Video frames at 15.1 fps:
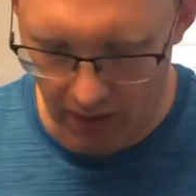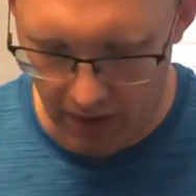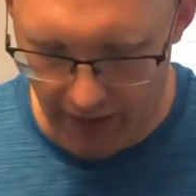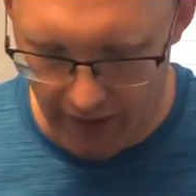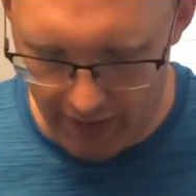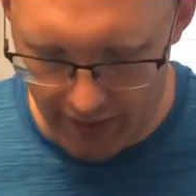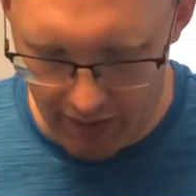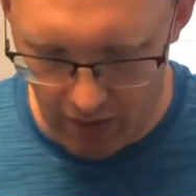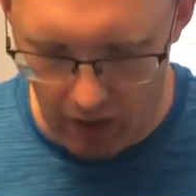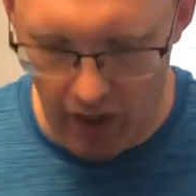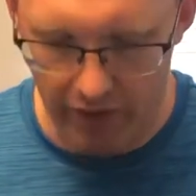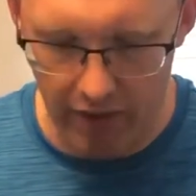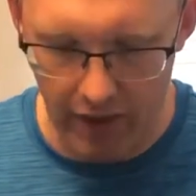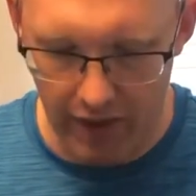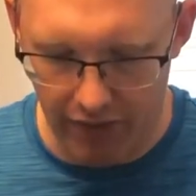And I'll
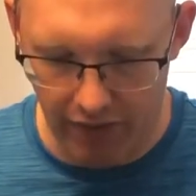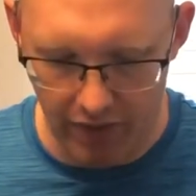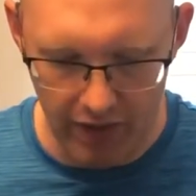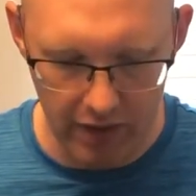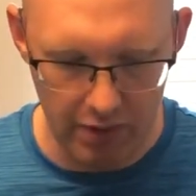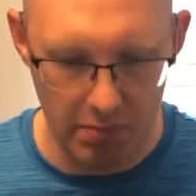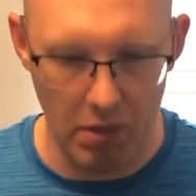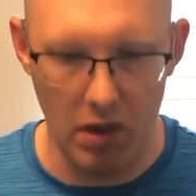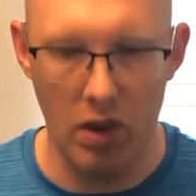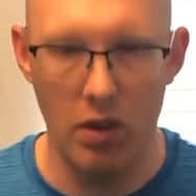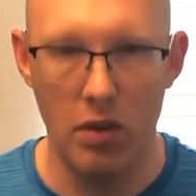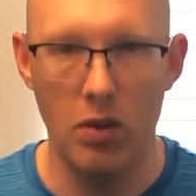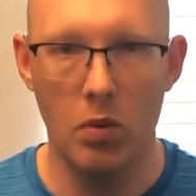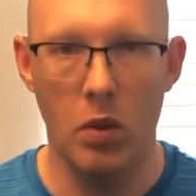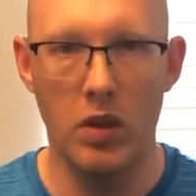have a link for this
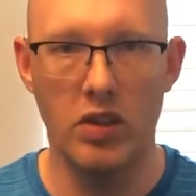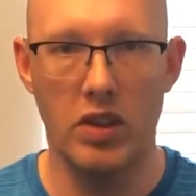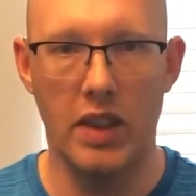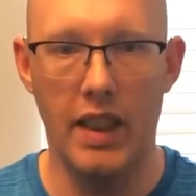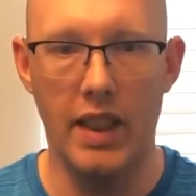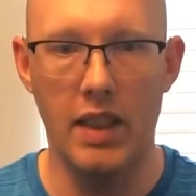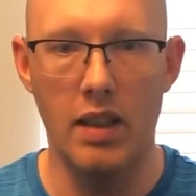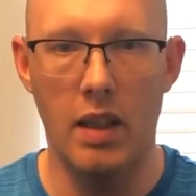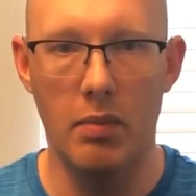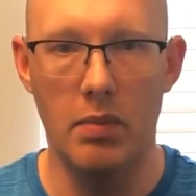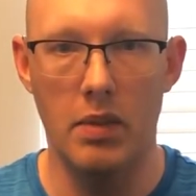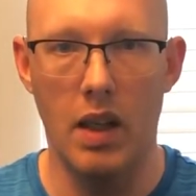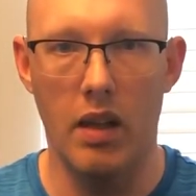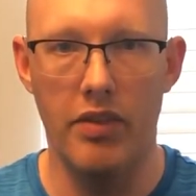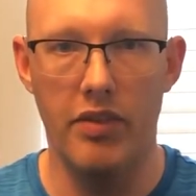below. Once again,
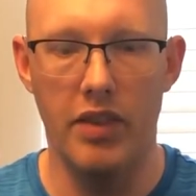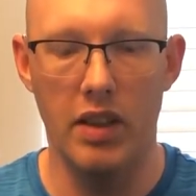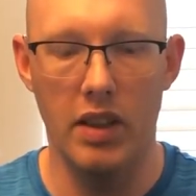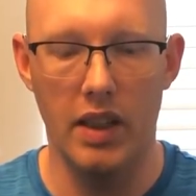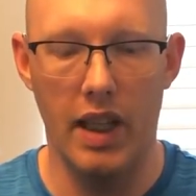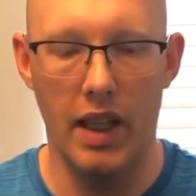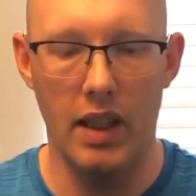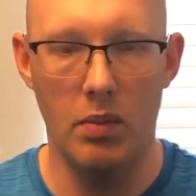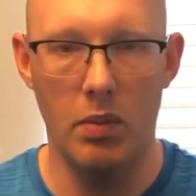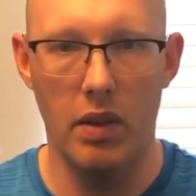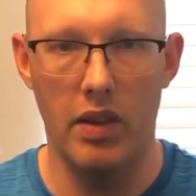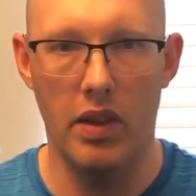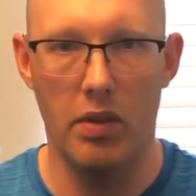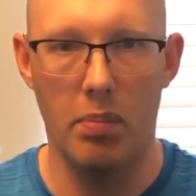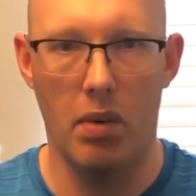not affiliated with
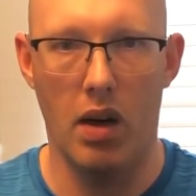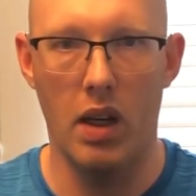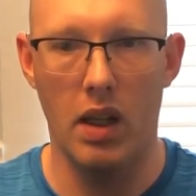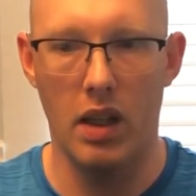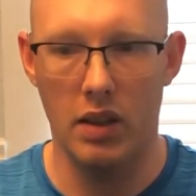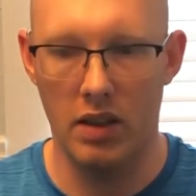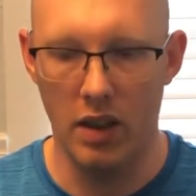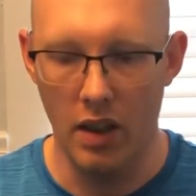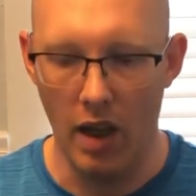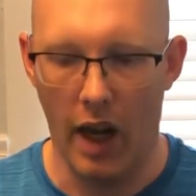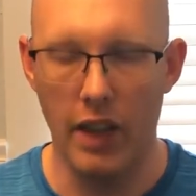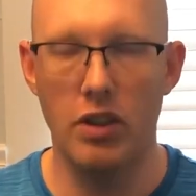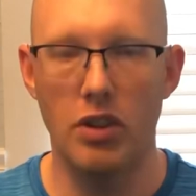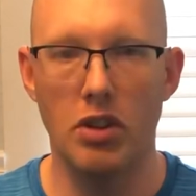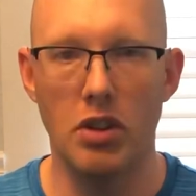this product. I
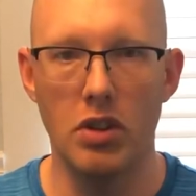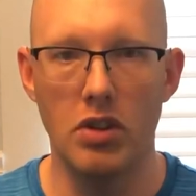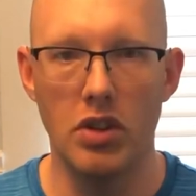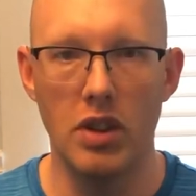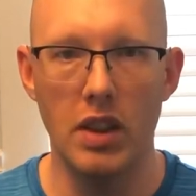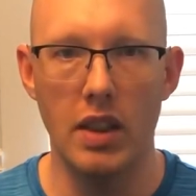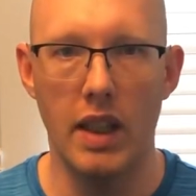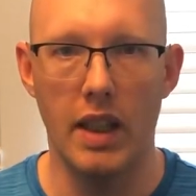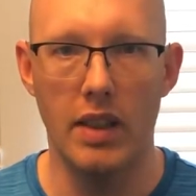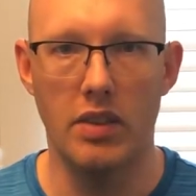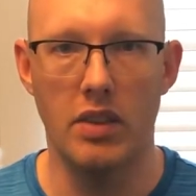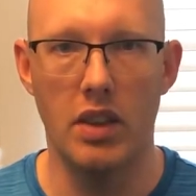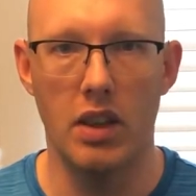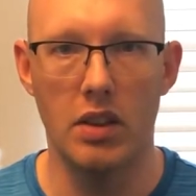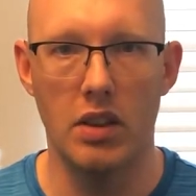just use it and it's
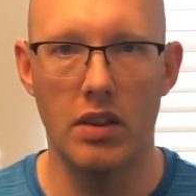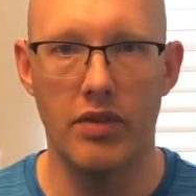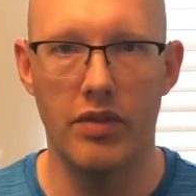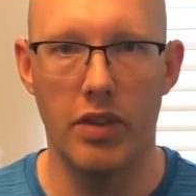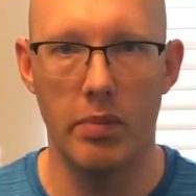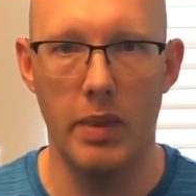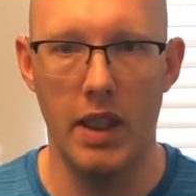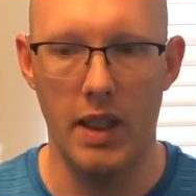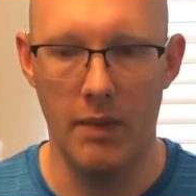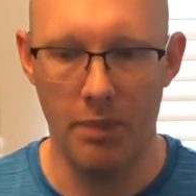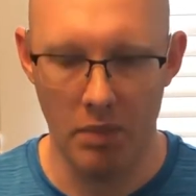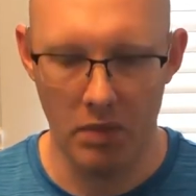done good for me.